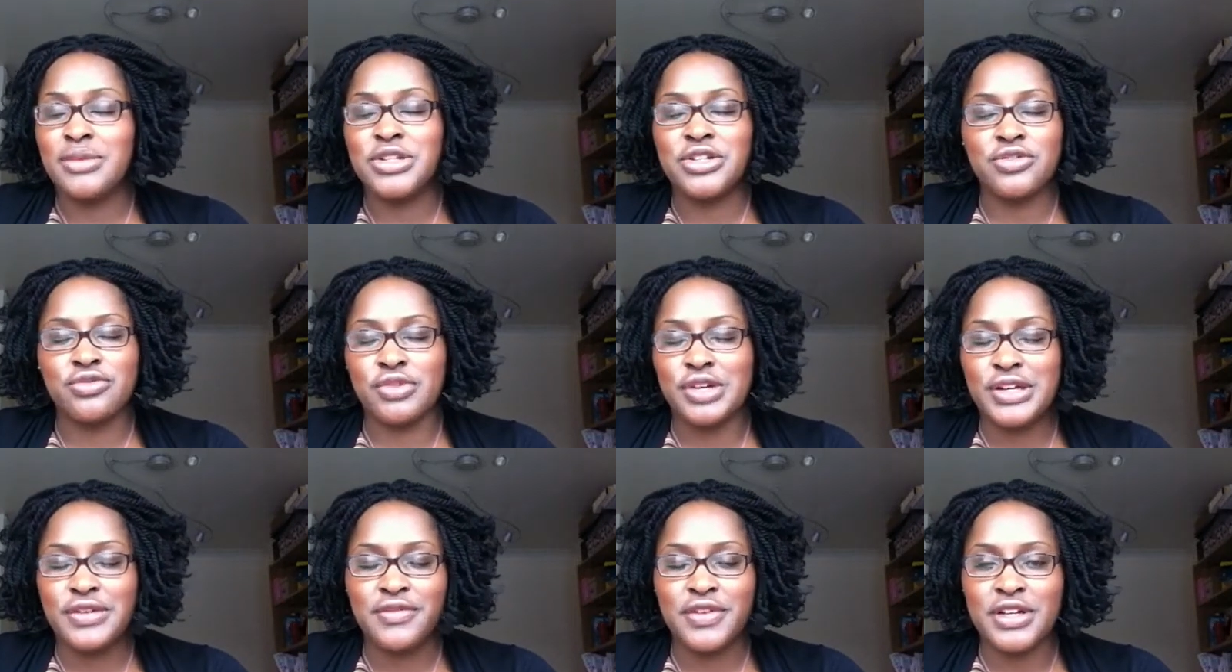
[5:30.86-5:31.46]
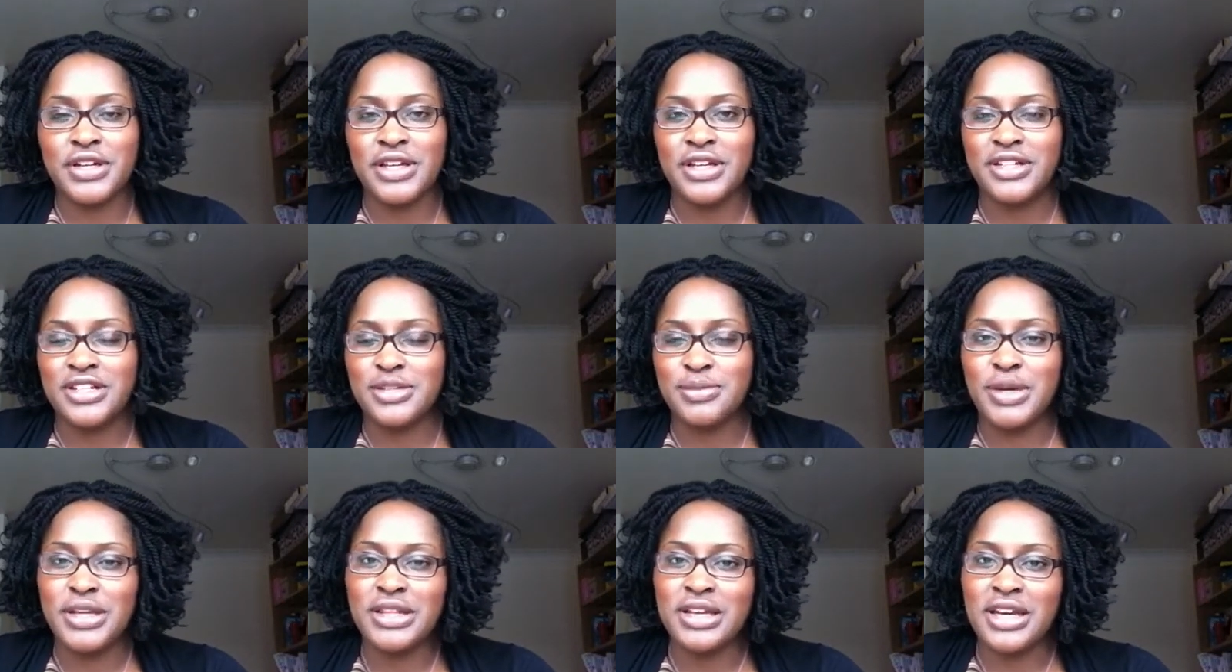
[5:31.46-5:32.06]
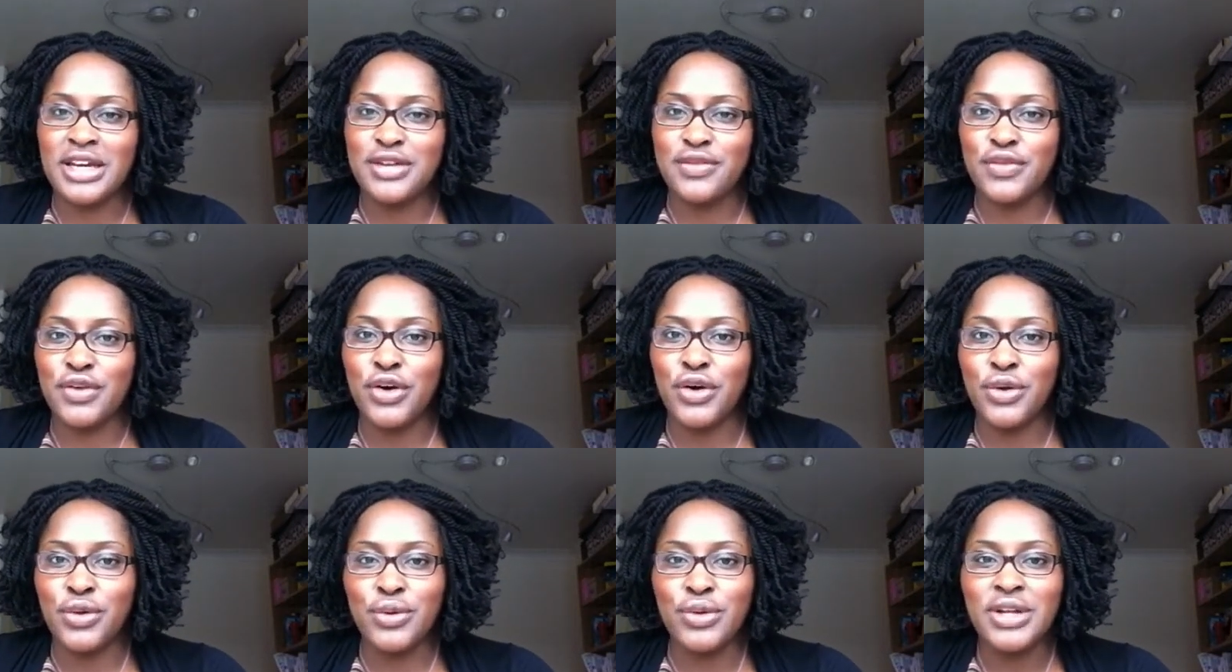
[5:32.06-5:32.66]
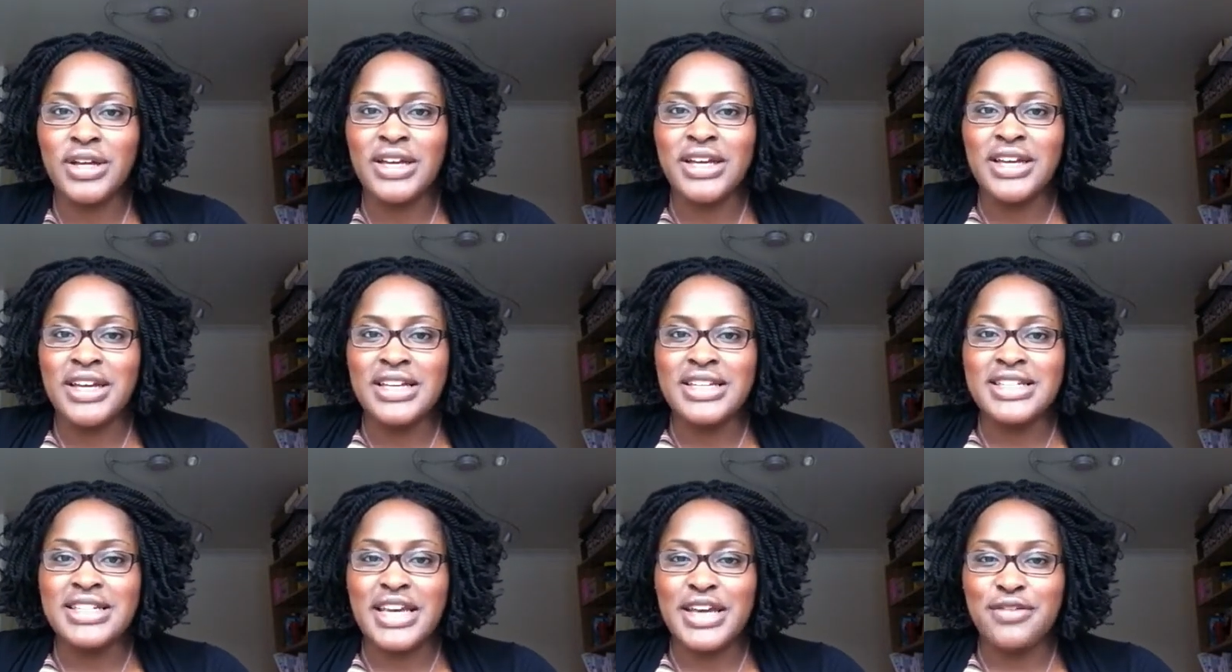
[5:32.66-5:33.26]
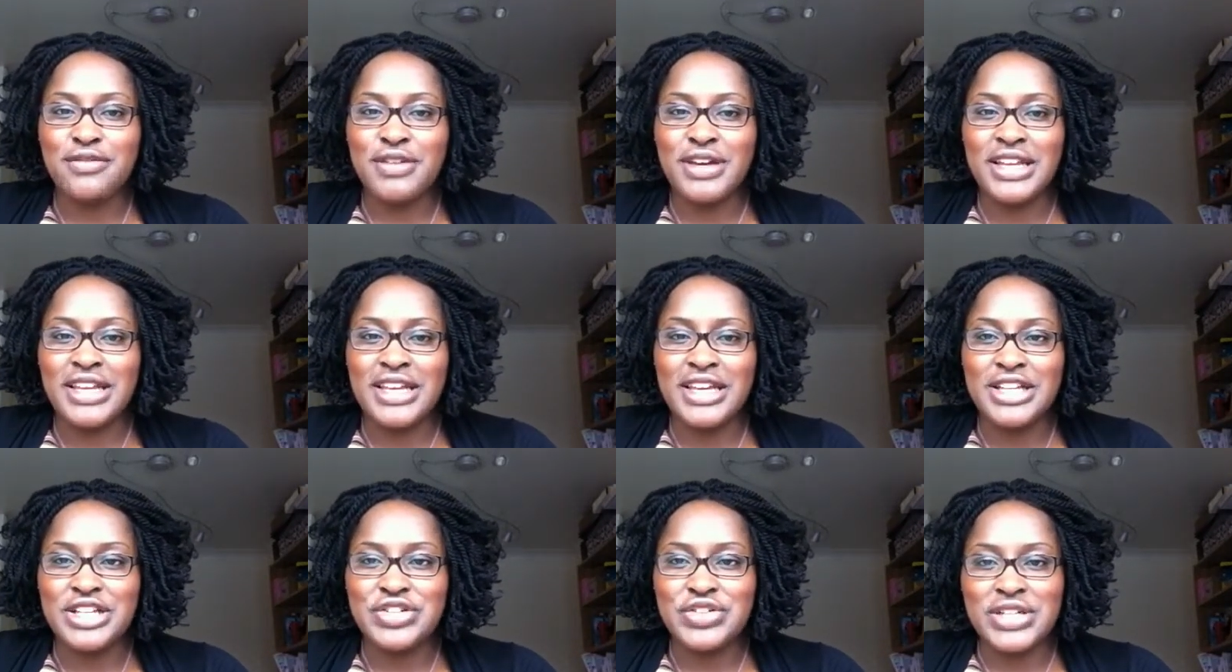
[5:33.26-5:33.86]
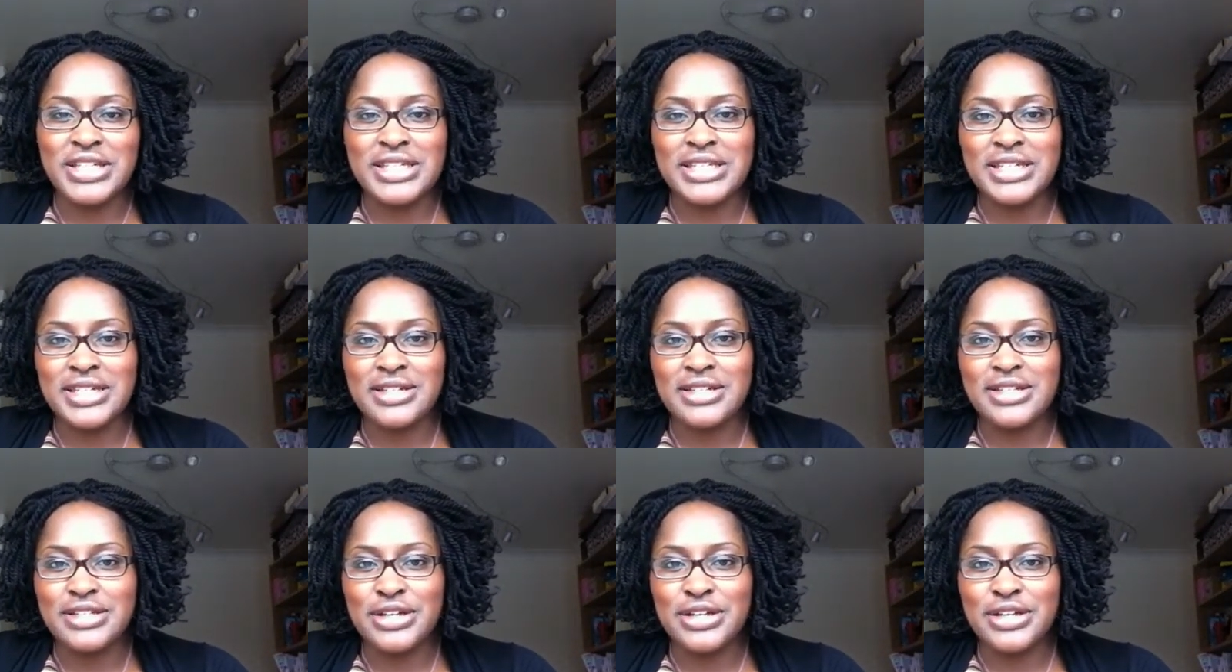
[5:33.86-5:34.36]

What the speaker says: She was really funny. She made the kind of the whole day really interesting.